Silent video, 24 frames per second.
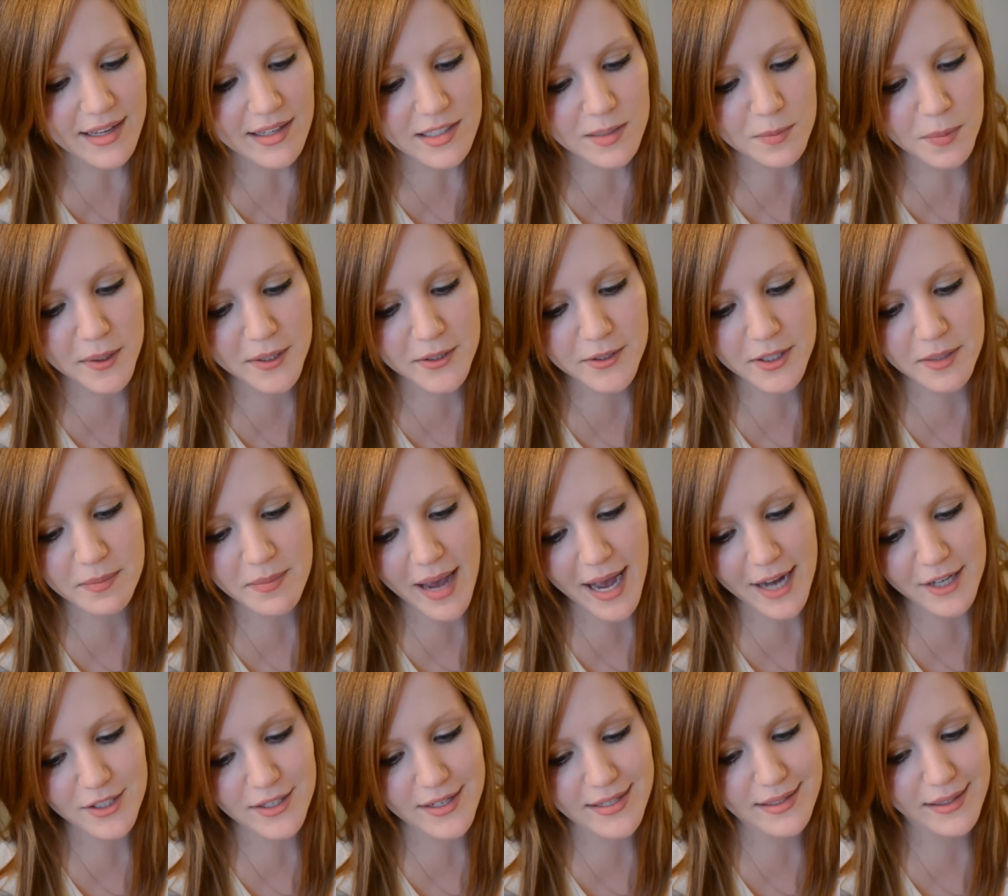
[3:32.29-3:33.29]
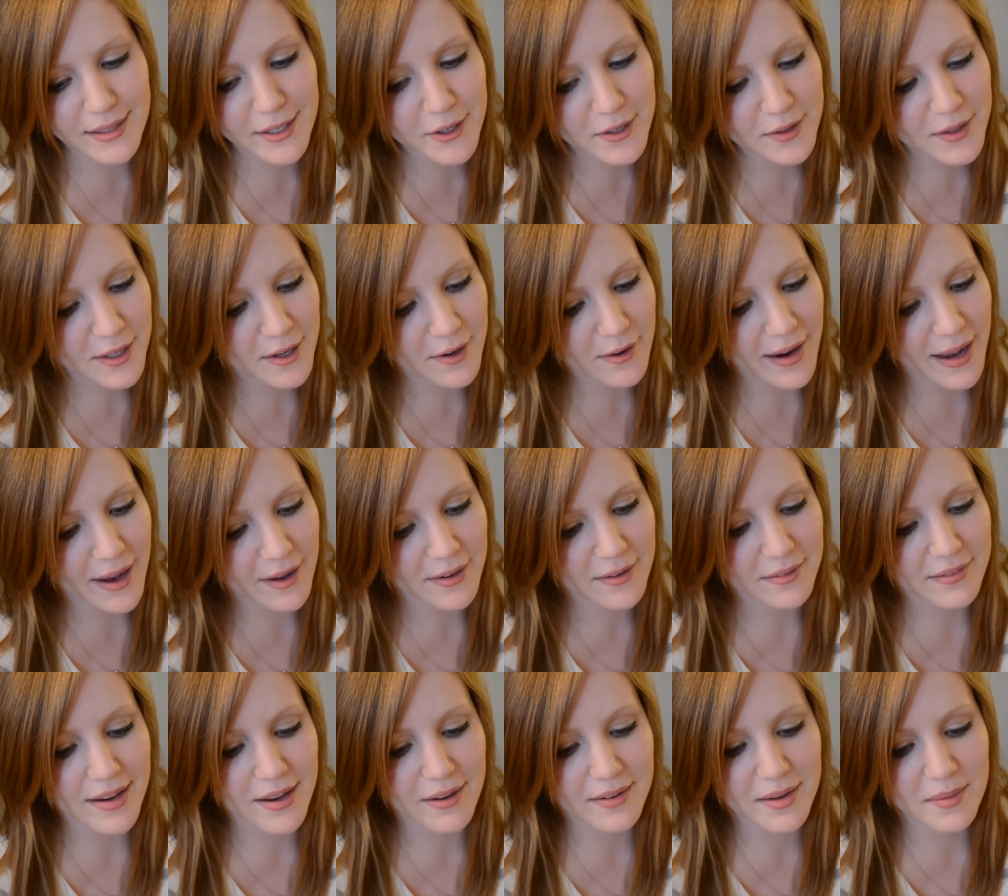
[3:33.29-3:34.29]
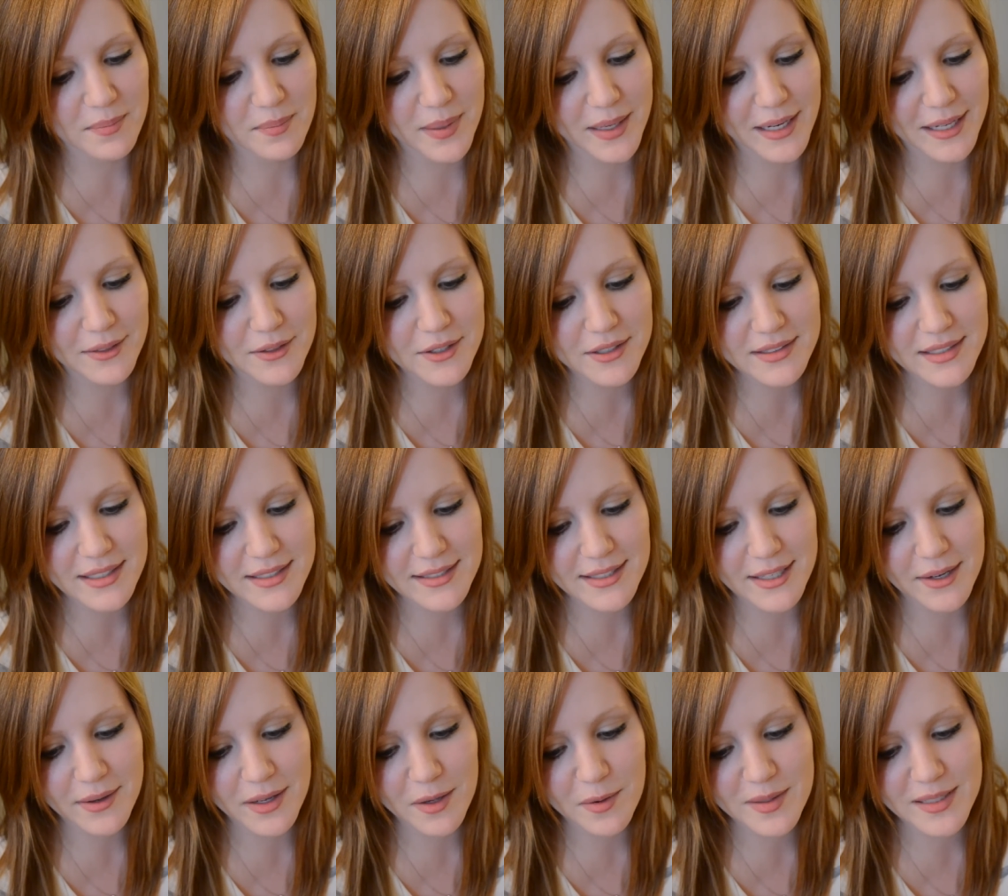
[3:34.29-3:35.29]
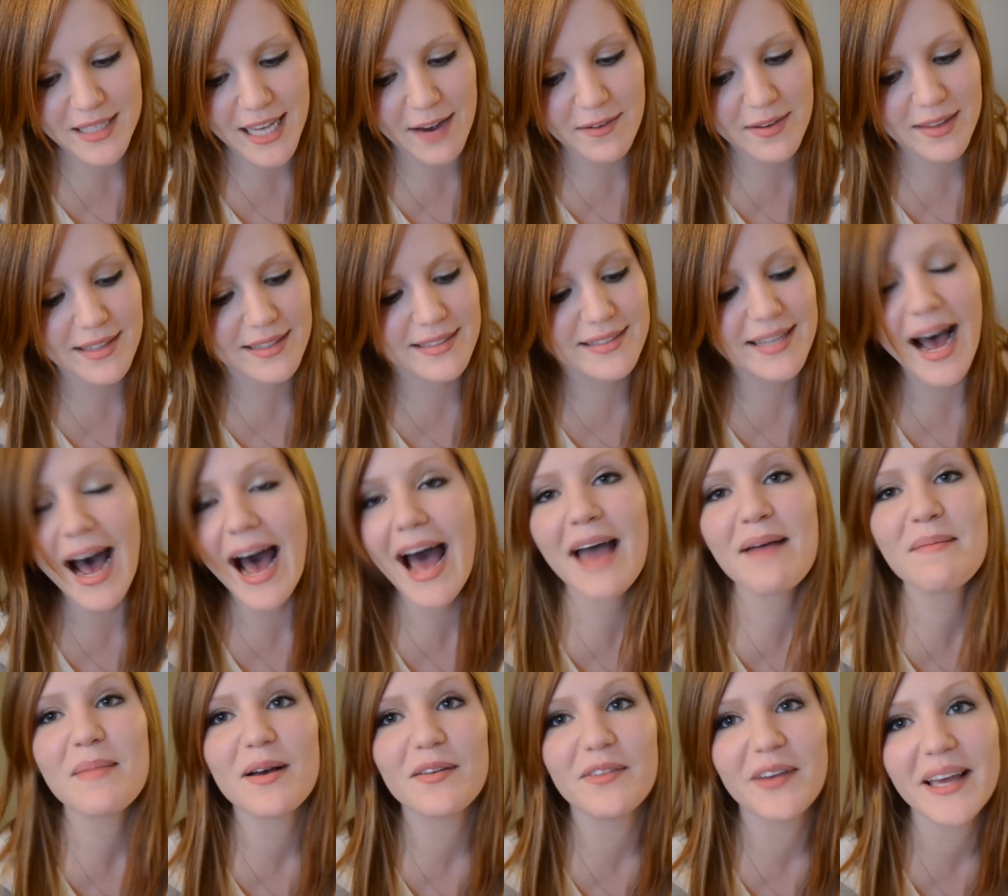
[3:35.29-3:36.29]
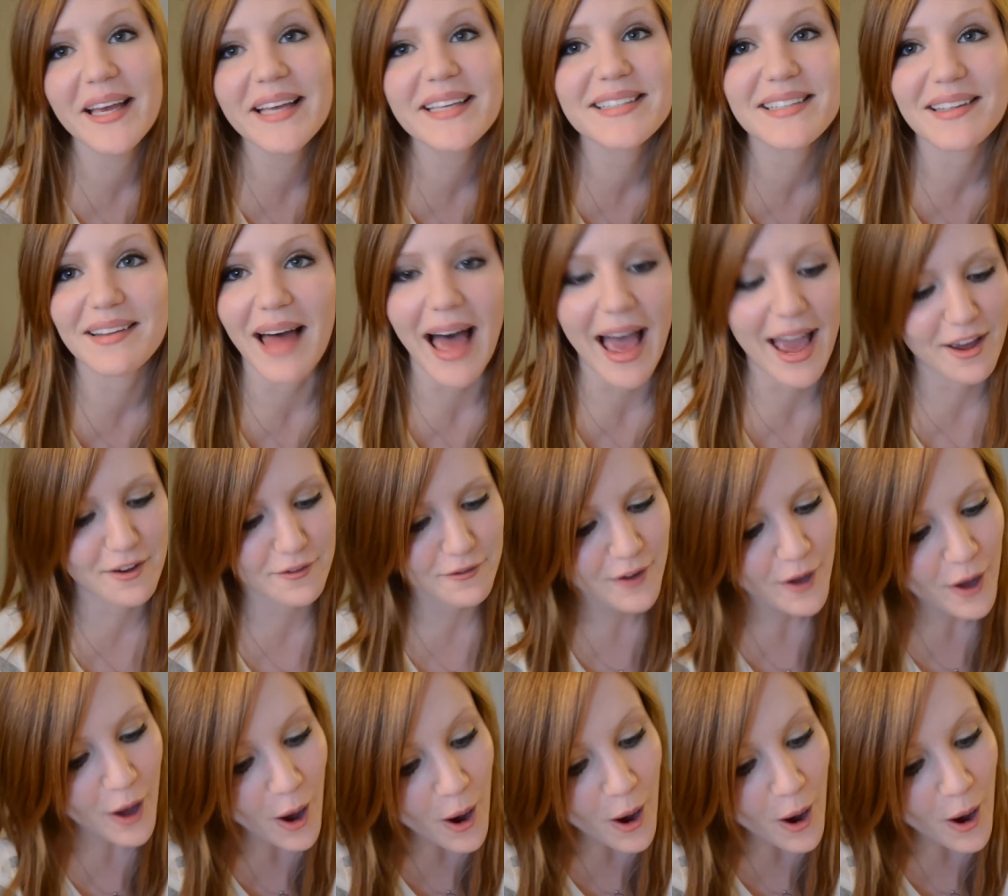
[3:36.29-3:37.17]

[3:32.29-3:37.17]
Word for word: Splintered matches littered the ground around him, but he looked as though he was having the time of his life.